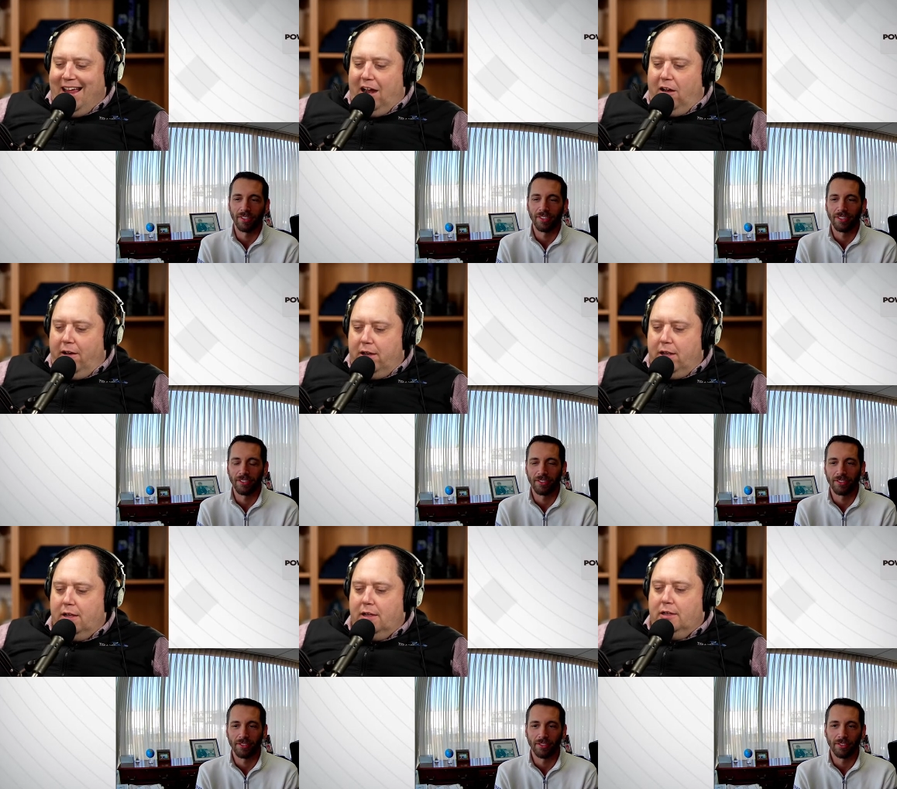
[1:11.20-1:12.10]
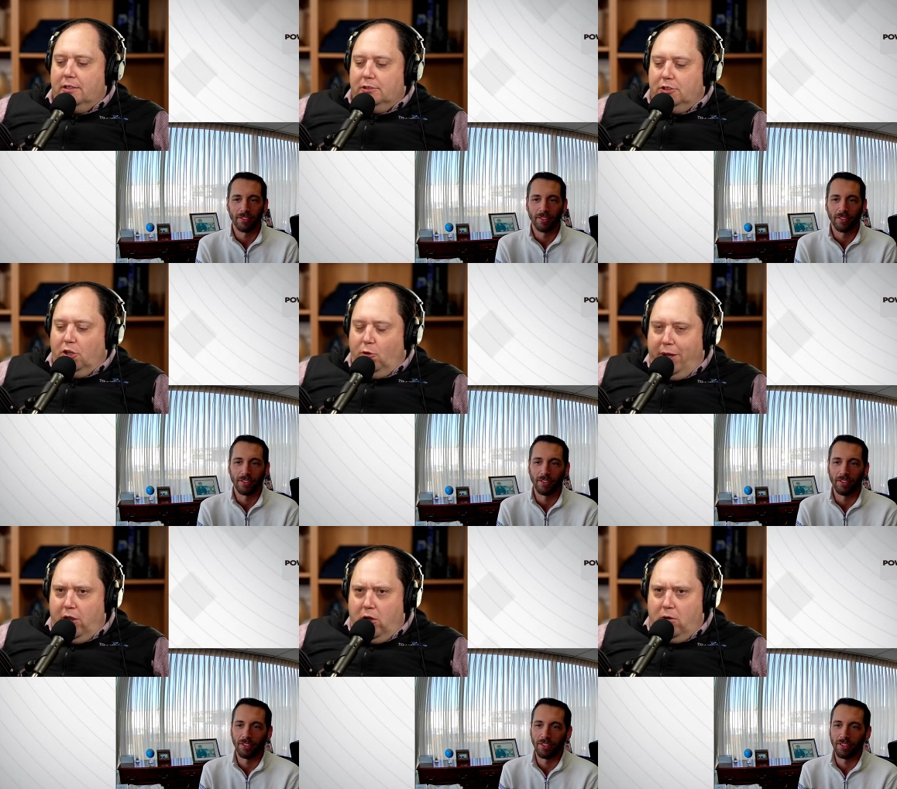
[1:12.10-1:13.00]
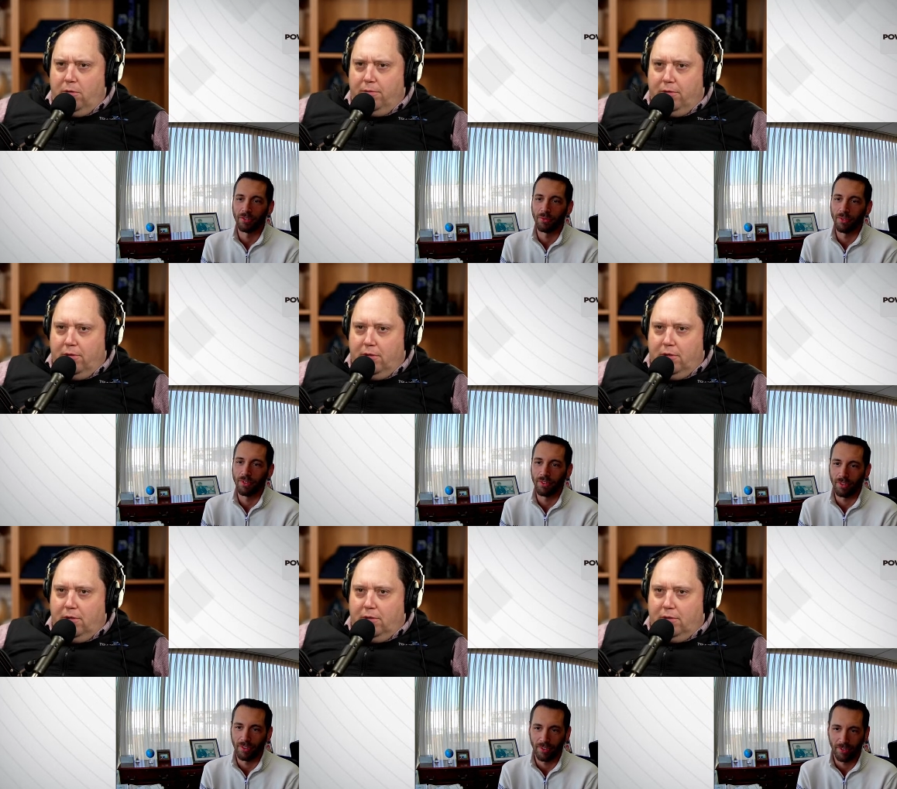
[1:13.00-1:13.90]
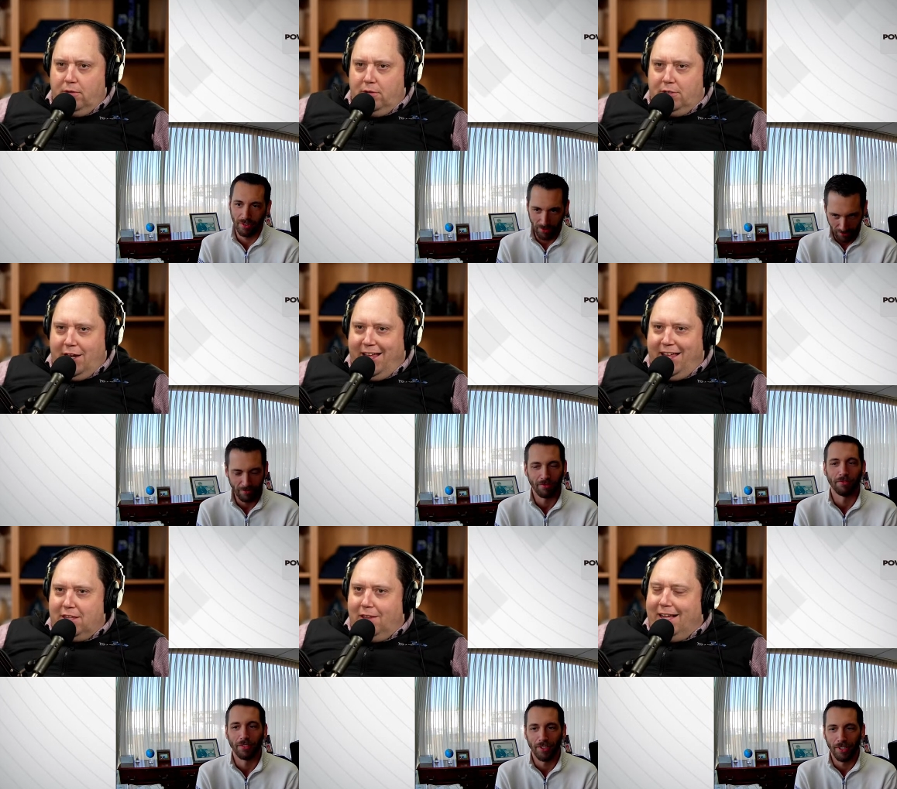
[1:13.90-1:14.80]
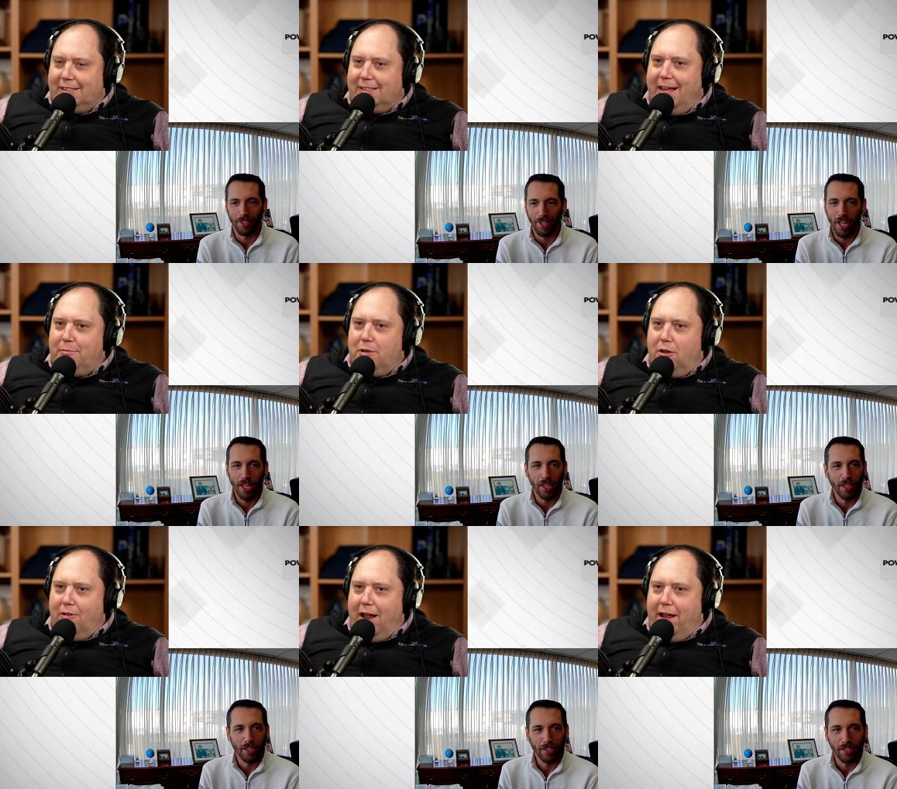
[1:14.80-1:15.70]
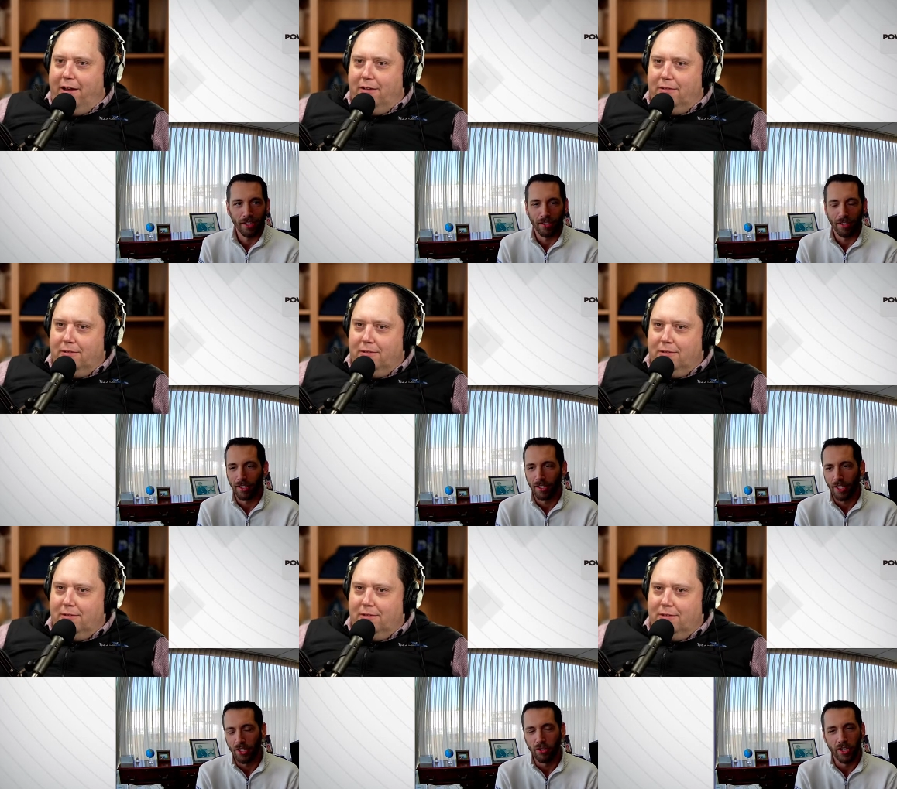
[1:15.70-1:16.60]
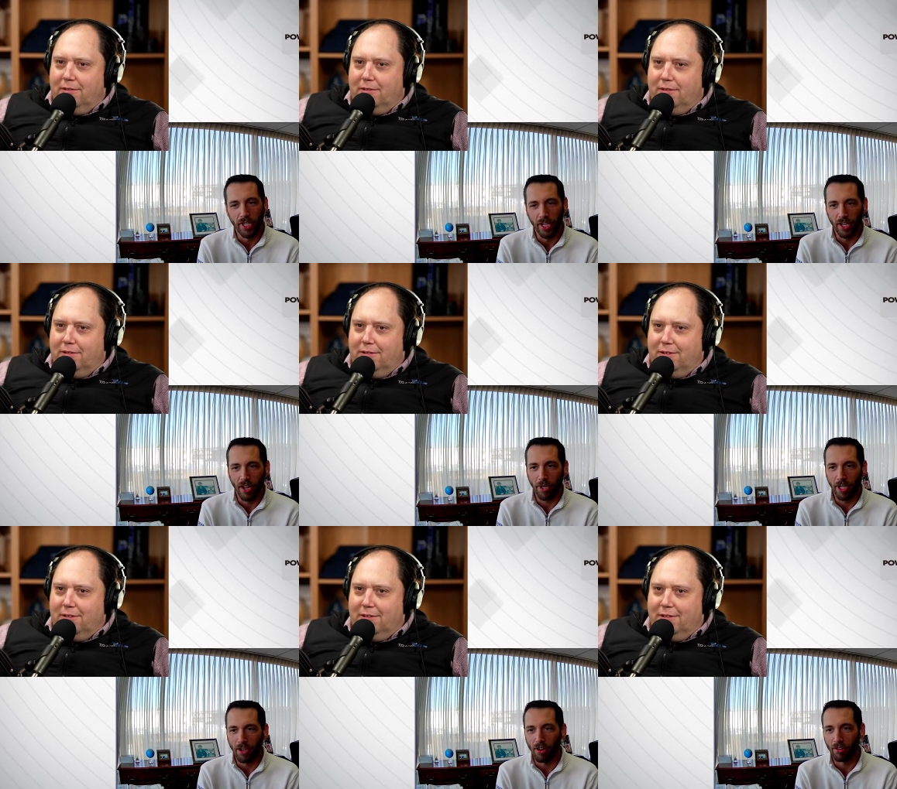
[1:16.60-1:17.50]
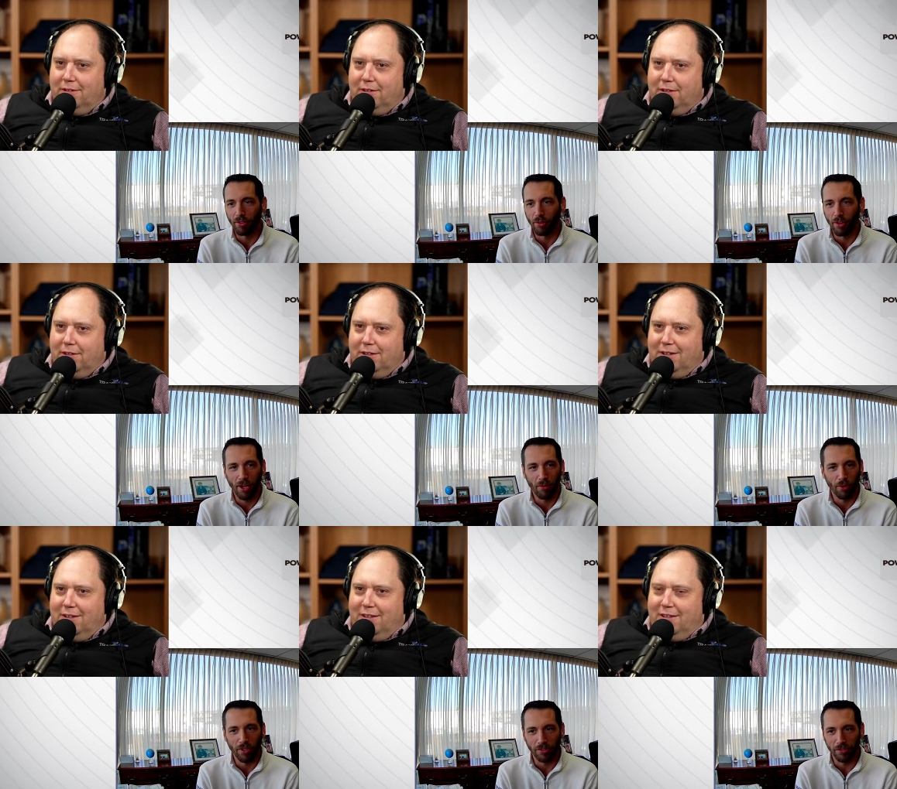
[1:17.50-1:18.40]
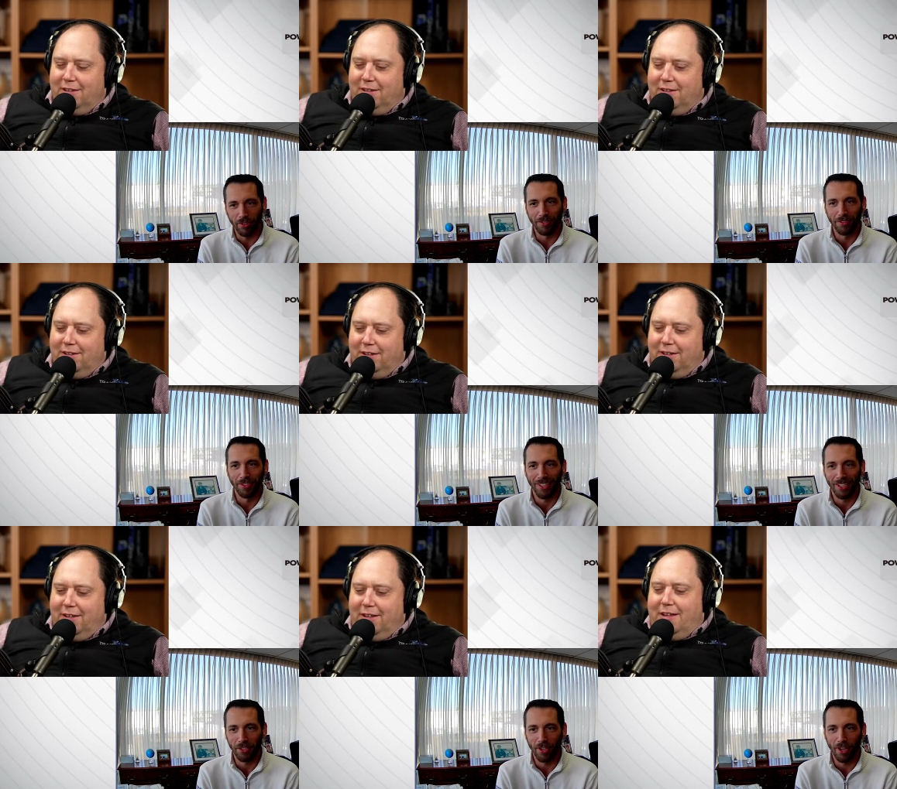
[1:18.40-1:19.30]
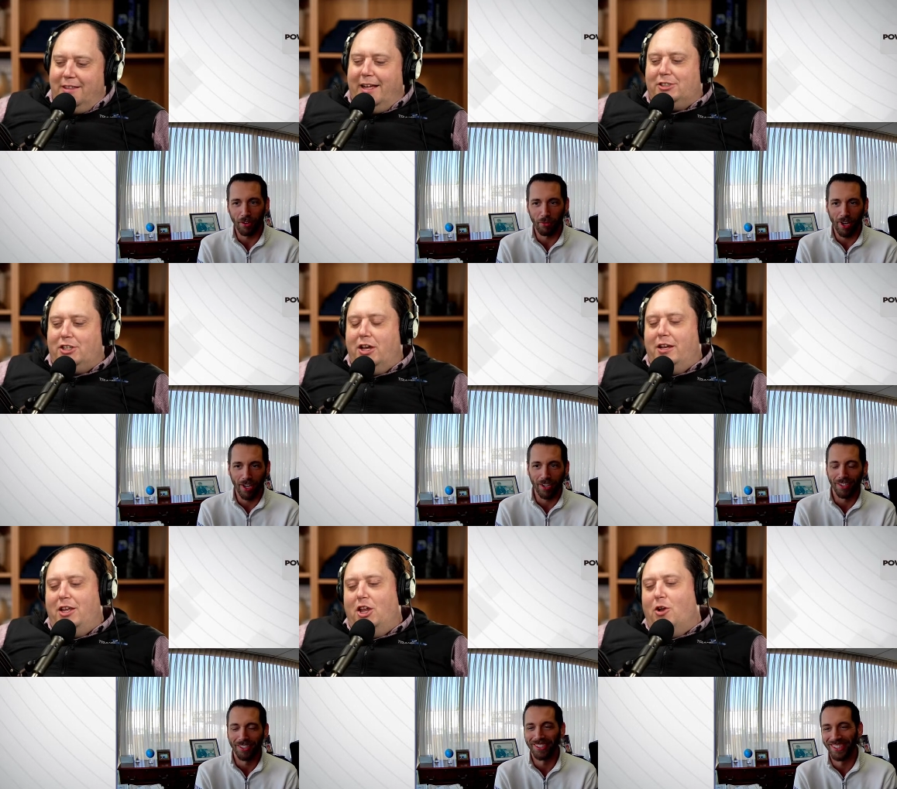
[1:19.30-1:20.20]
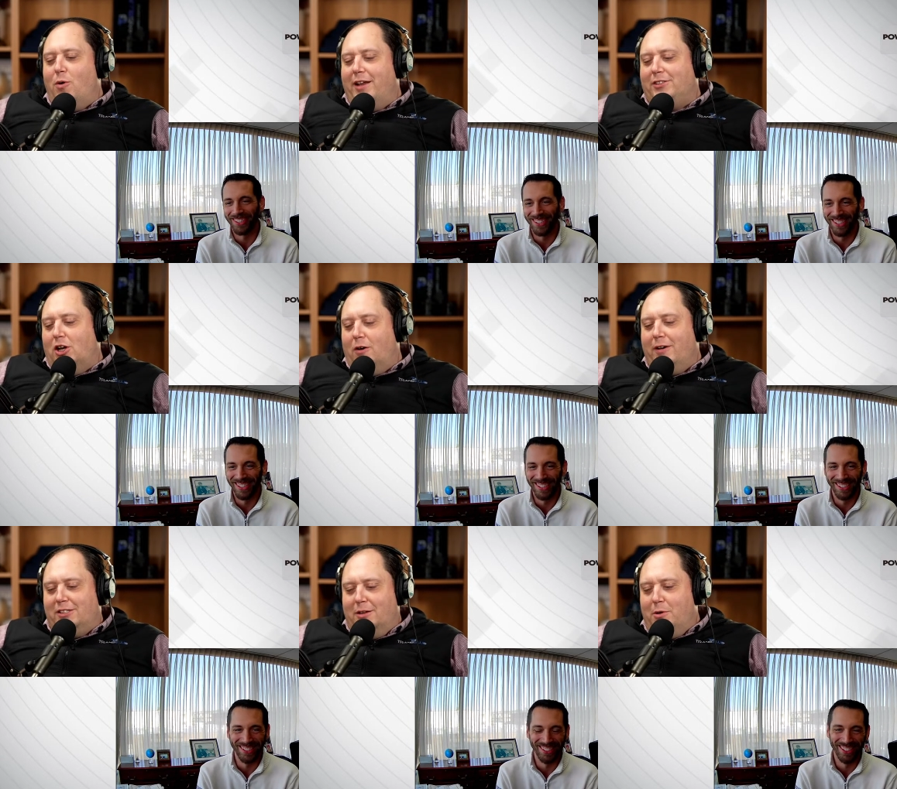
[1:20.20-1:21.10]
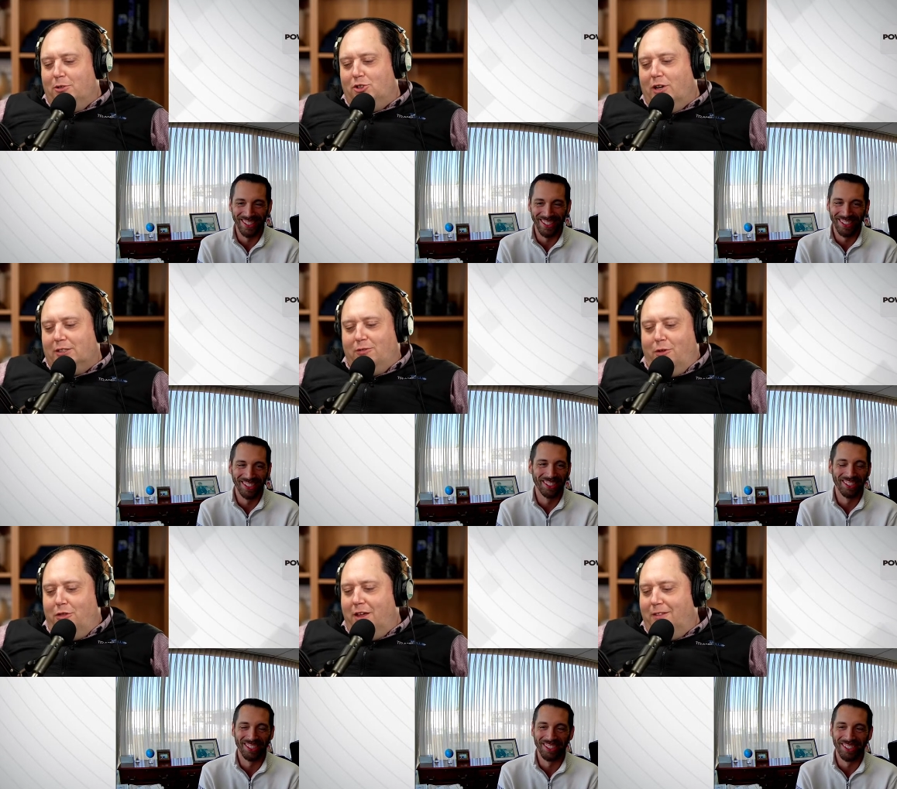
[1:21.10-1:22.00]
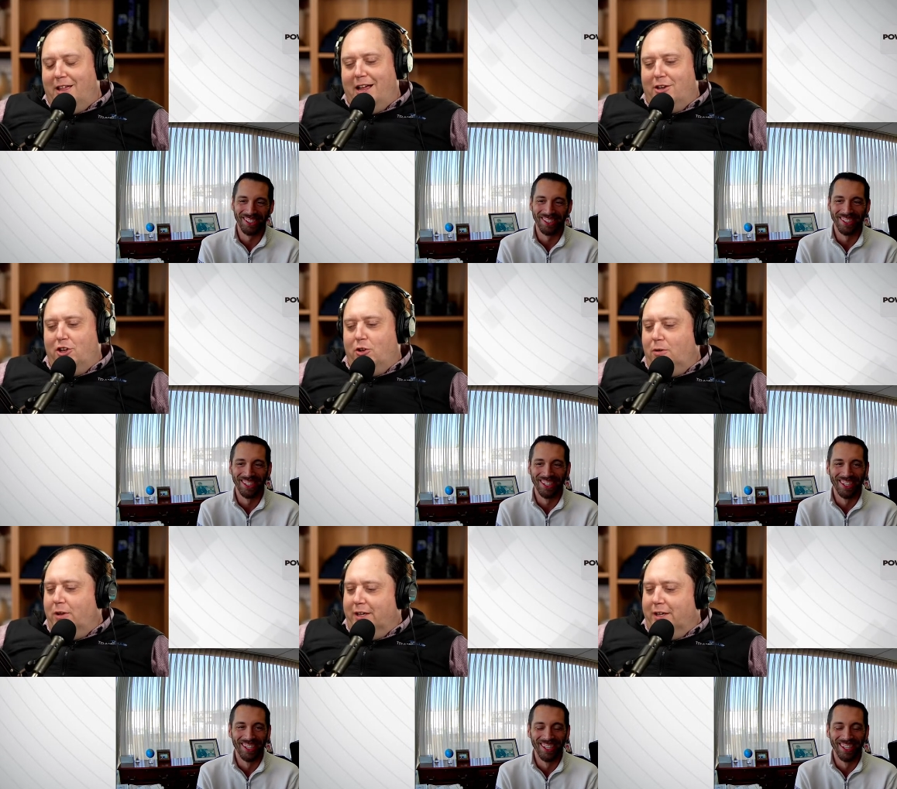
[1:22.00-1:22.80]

Speaker 1: Aaron Terwedo. Did I get the last name done right?
Speaker 2: You did. I've been called a whole lot worse. So
Speaker 1: that's good. Right. You know what? It's always the most stressful thing that I do